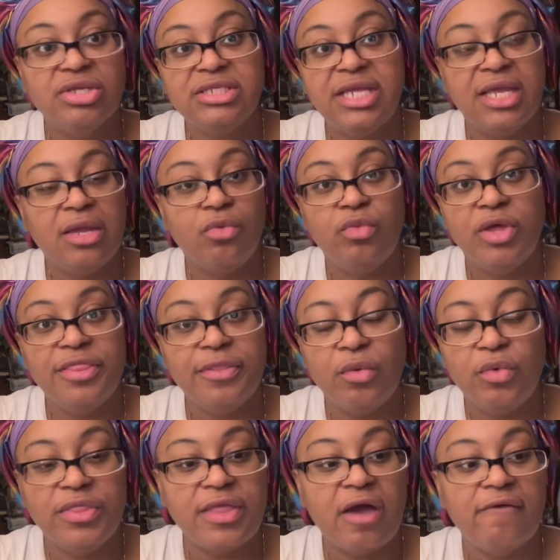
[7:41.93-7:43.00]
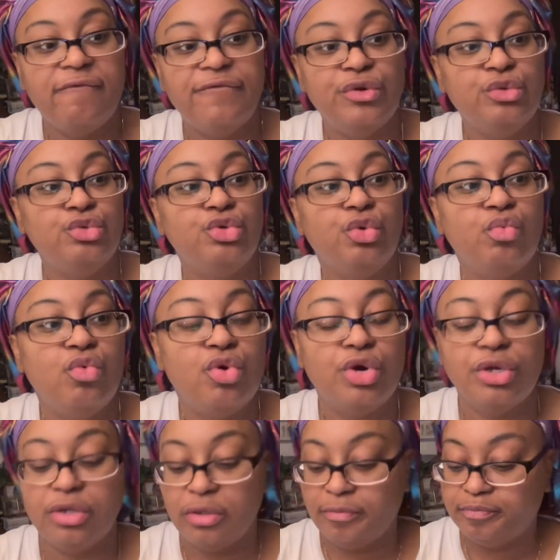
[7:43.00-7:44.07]
You take it with or without food or
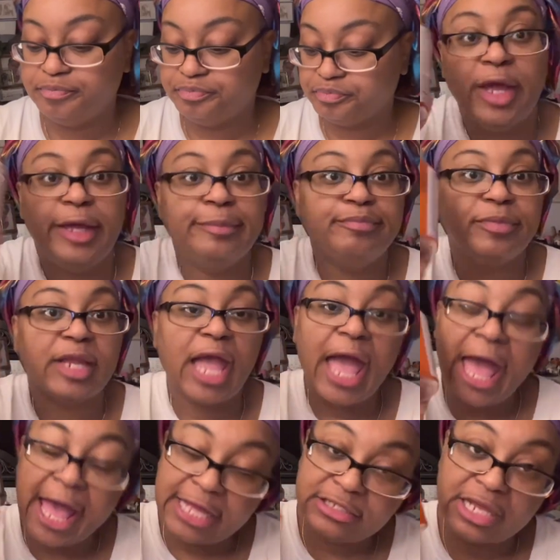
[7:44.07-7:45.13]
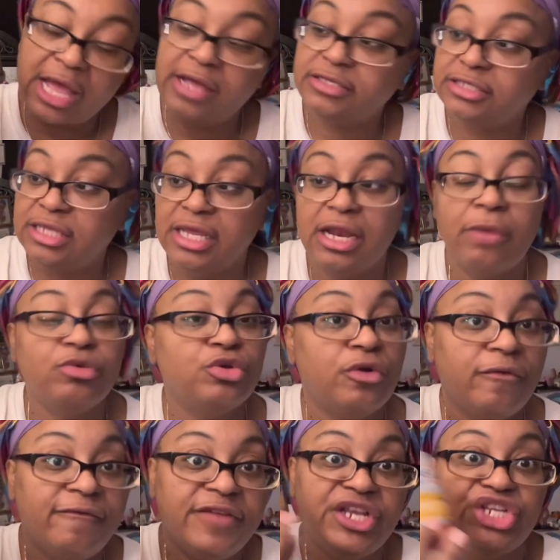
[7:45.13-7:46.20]
water. I, I said I was
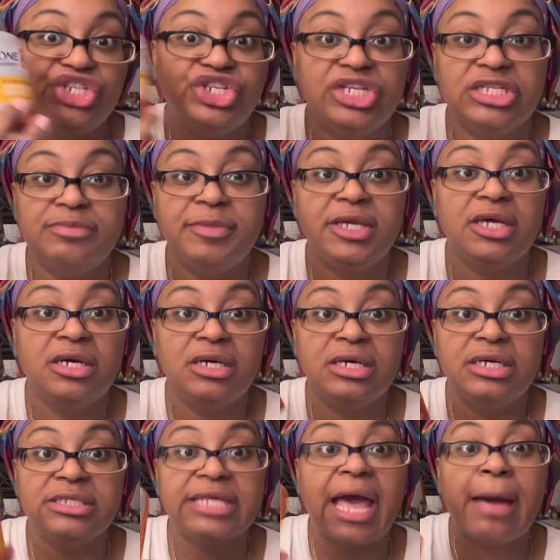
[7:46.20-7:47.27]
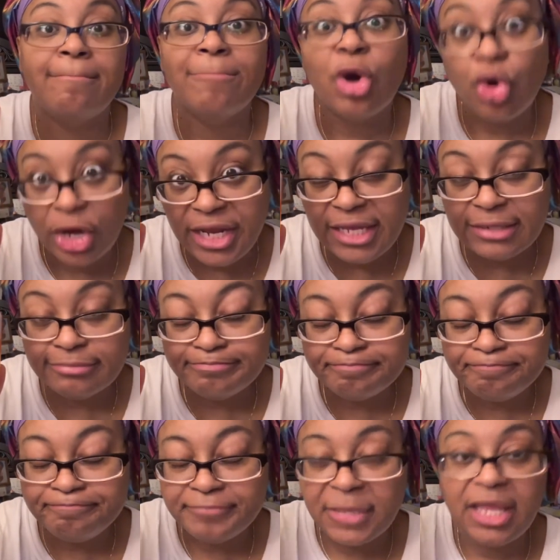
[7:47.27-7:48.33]
going to finish this because I bought it
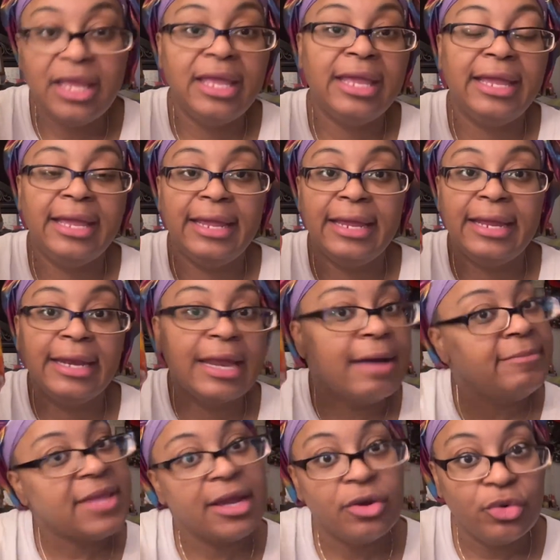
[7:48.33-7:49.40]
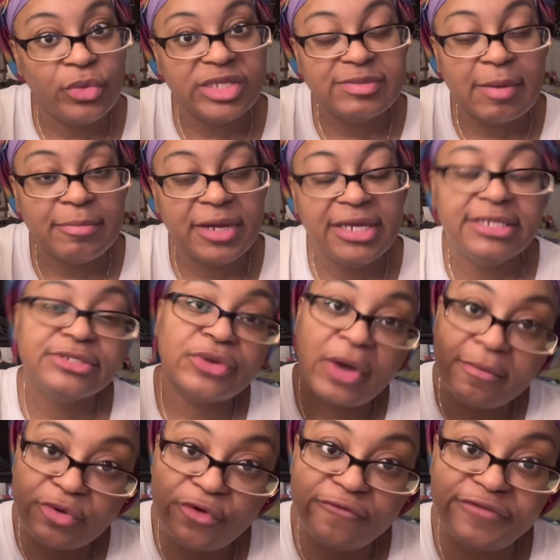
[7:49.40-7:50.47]
and I'm not going to waste my money, so
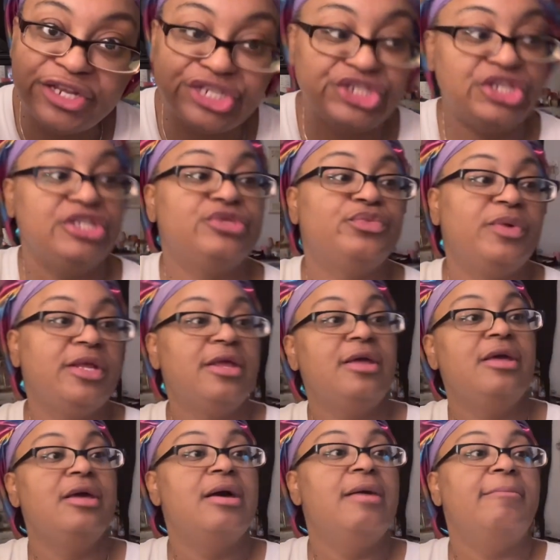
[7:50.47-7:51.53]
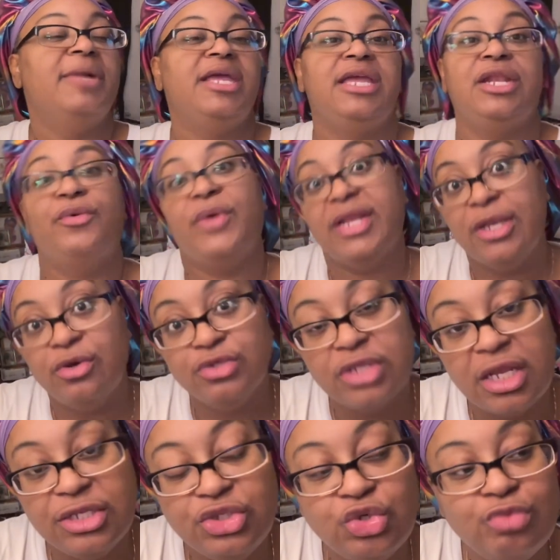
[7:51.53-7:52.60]
I'm going to finish this one. But anyway, those
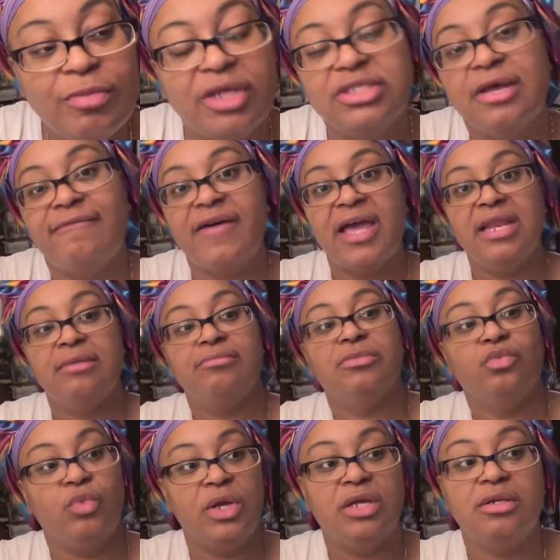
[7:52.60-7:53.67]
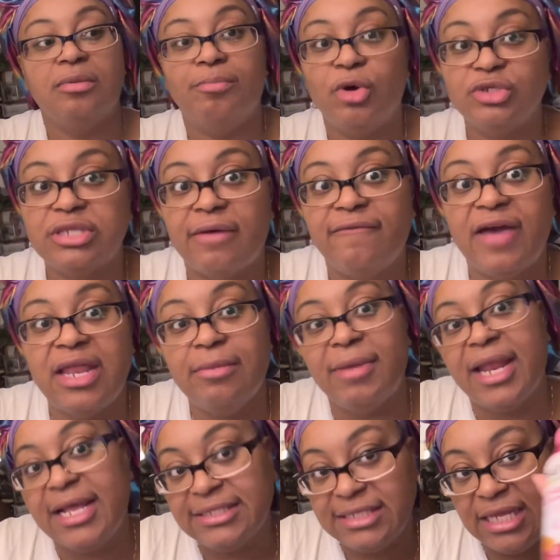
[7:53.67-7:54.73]
are the two multivitamin, well, the
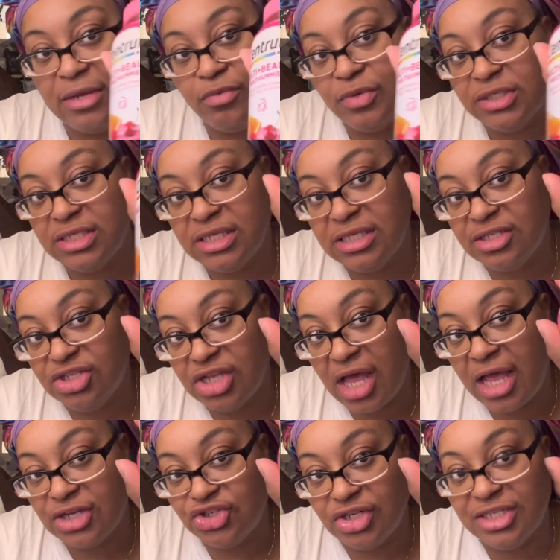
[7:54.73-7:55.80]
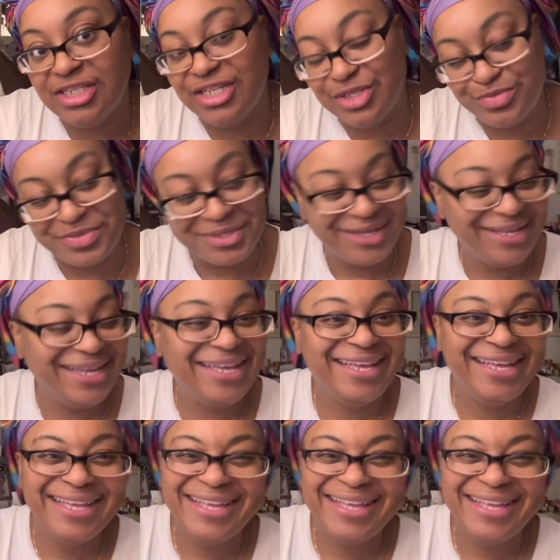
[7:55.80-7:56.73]
multivitamin I take was is actually this one.